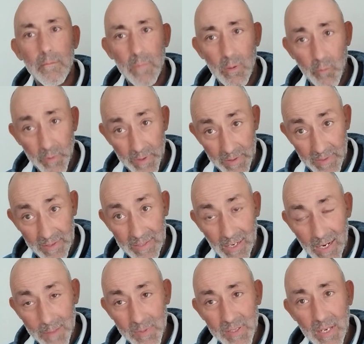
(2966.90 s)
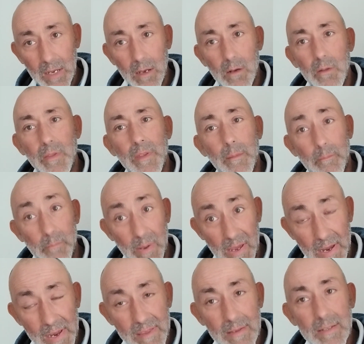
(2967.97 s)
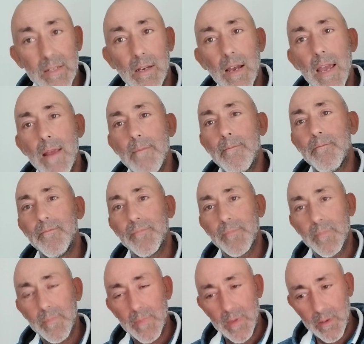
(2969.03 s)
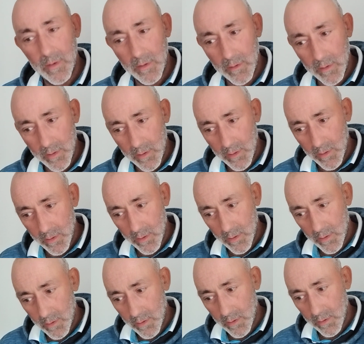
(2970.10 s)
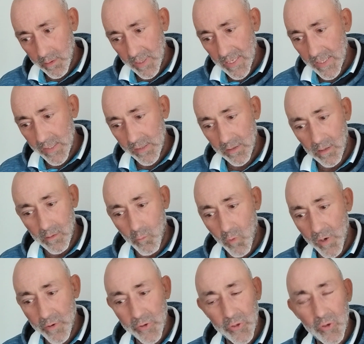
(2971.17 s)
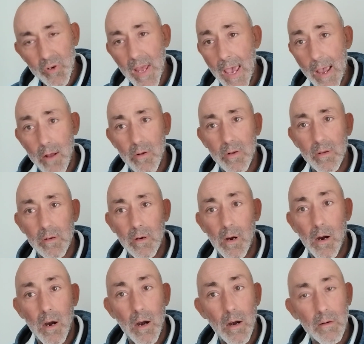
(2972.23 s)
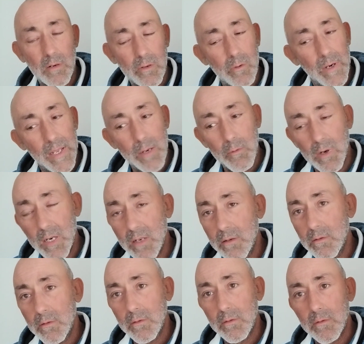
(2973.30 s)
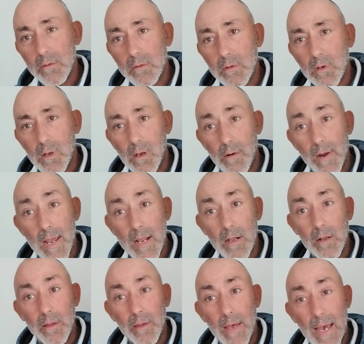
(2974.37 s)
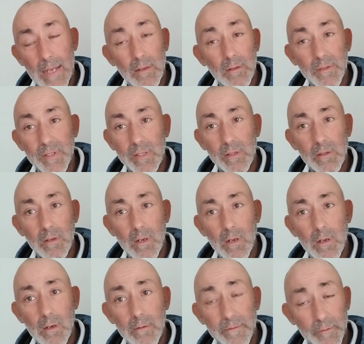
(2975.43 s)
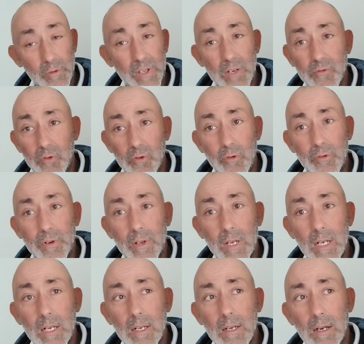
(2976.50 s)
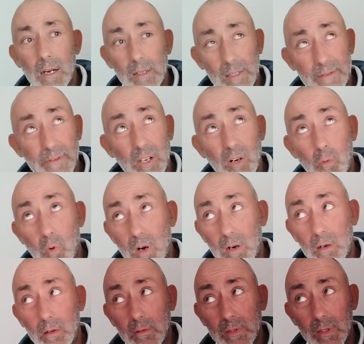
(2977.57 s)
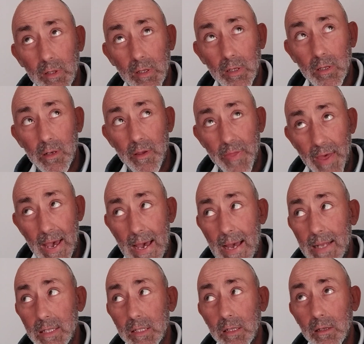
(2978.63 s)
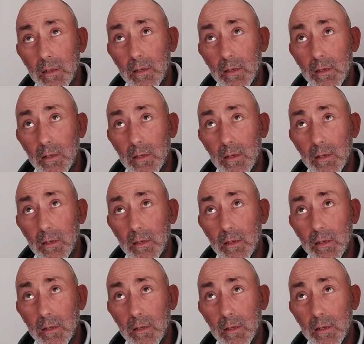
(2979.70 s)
But within the time scale, that by the time the kids are 1 or 2 now are 21, all right, adults, fully grown, are living in a world that